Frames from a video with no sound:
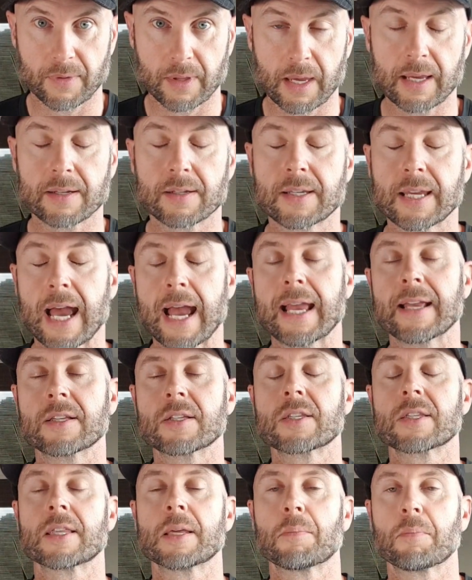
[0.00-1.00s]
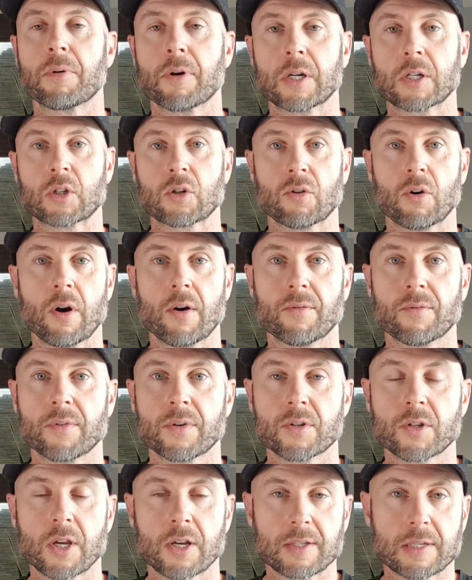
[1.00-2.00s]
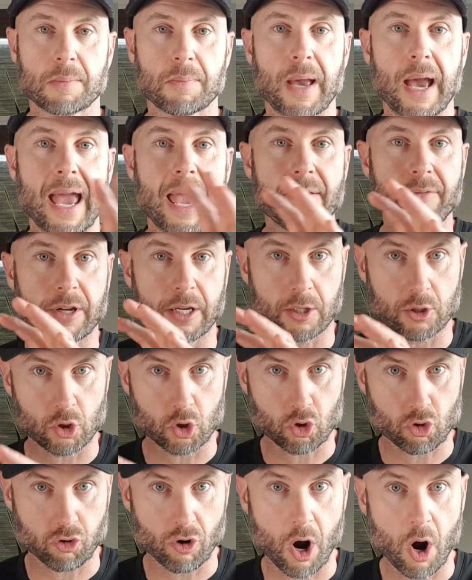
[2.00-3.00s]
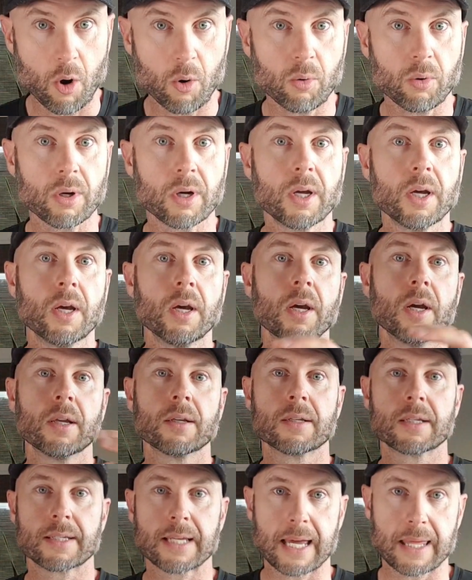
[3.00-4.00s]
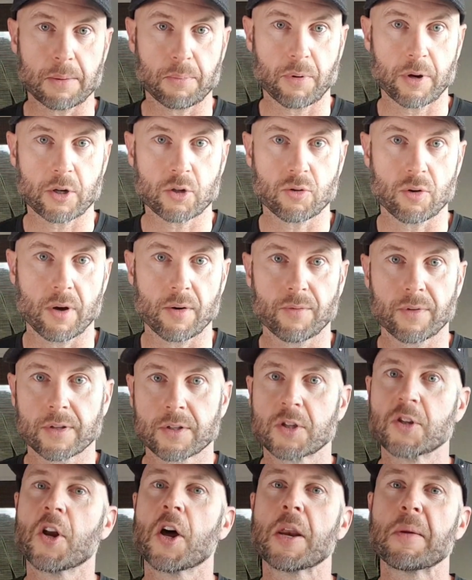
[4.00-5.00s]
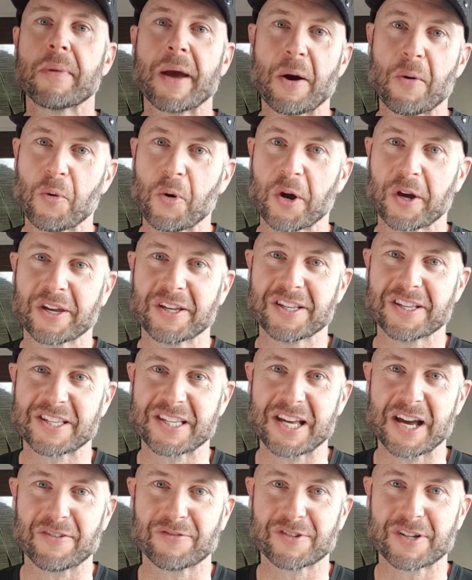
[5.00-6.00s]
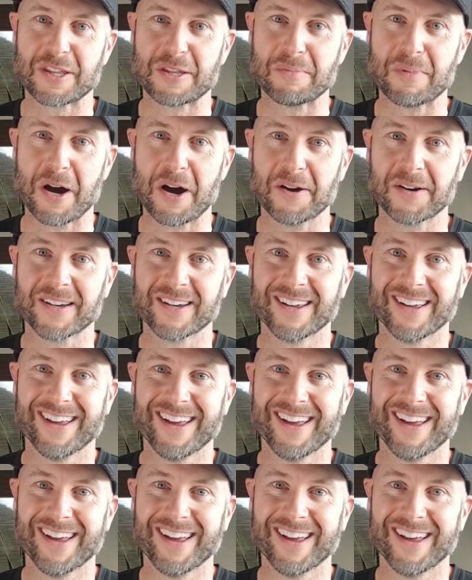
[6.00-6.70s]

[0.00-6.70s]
It takes the pressure off. So it's about having control to take the pressure off. It's not about working yourself to the bone.